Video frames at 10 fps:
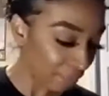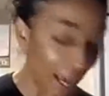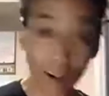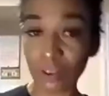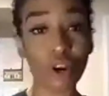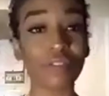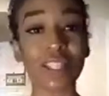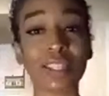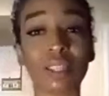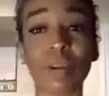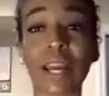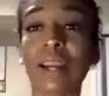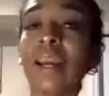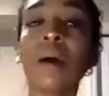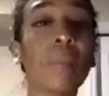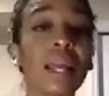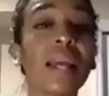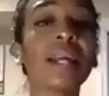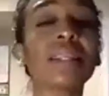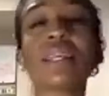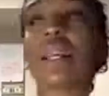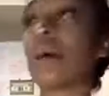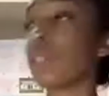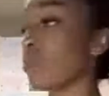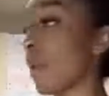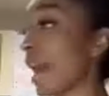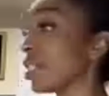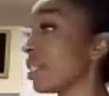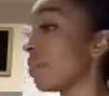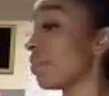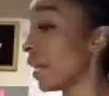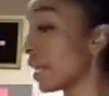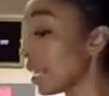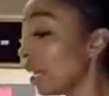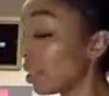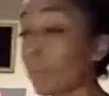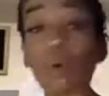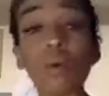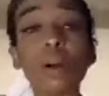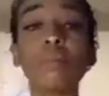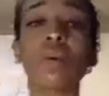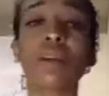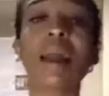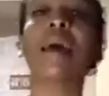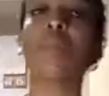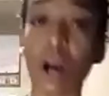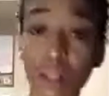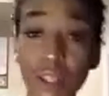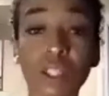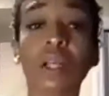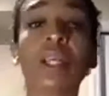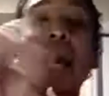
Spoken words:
don't know if this is red, but like I said, I'm just passionate because the more and more that I am on this journey,